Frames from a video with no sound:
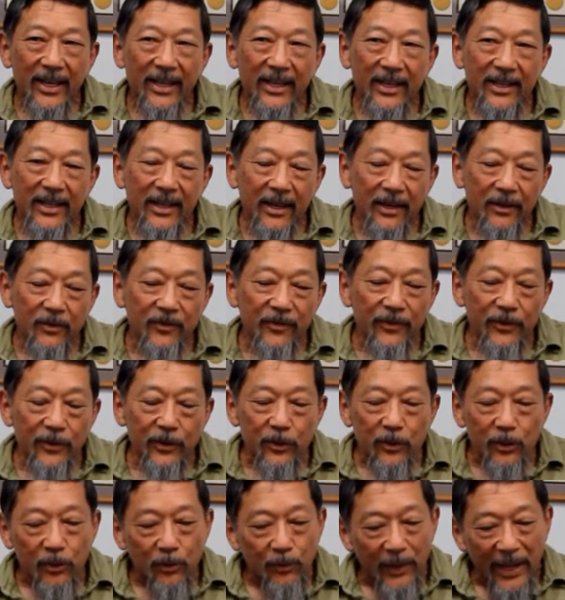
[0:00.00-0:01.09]
and I
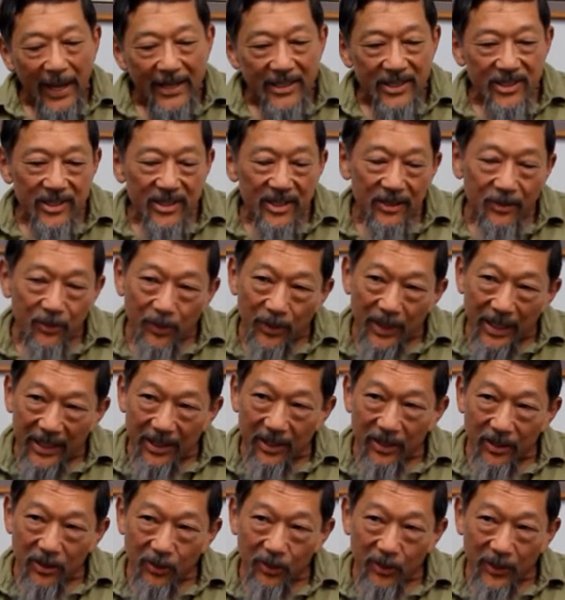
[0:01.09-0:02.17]
flew backseat
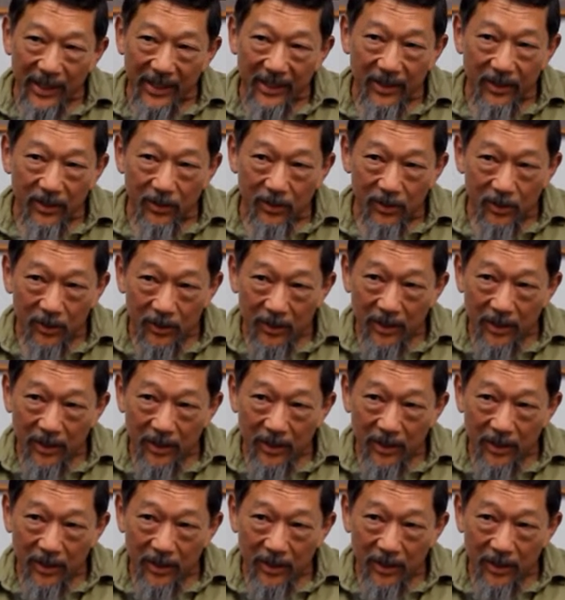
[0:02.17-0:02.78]
radar radio